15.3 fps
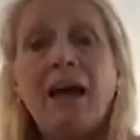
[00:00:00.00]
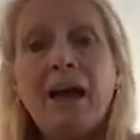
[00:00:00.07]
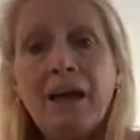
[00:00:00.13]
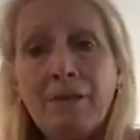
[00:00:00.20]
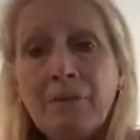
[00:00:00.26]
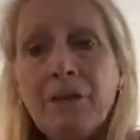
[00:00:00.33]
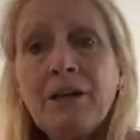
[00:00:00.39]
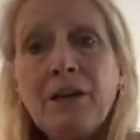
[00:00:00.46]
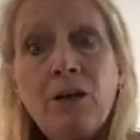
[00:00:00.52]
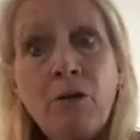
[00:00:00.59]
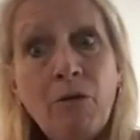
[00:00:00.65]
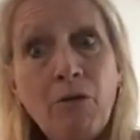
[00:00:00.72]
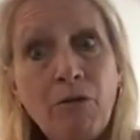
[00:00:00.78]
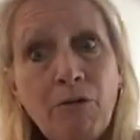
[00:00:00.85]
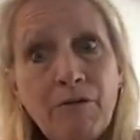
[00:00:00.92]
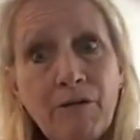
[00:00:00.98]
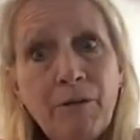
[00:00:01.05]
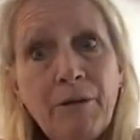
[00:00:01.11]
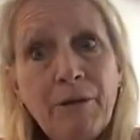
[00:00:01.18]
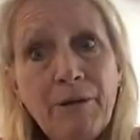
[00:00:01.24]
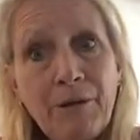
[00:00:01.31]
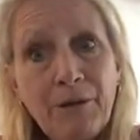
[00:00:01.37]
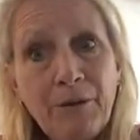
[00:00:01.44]
I'm going to go over
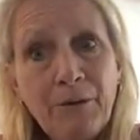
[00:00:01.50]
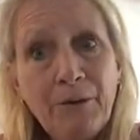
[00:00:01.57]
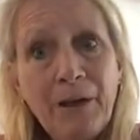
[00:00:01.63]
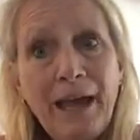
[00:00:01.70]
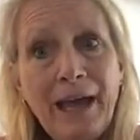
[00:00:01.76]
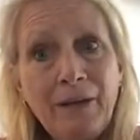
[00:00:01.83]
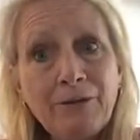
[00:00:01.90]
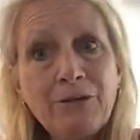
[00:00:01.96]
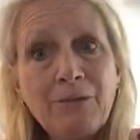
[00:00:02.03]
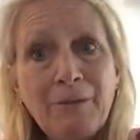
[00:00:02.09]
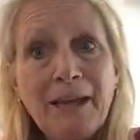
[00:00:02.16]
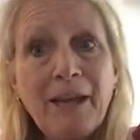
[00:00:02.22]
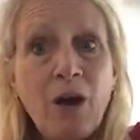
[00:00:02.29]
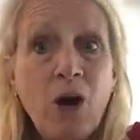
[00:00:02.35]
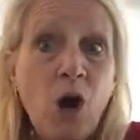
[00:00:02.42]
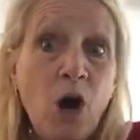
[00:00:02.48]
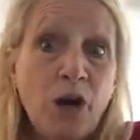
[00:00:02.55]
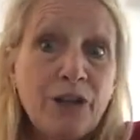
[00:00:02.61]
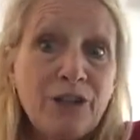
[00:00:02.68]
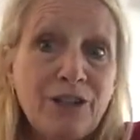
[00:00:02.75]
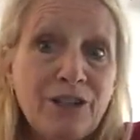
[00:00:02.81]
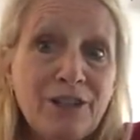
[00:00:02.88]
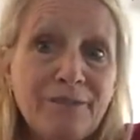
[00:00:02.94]
with you how to make a
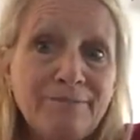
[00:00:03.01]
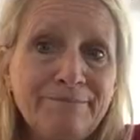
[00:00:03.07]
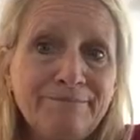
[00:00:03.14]
heart.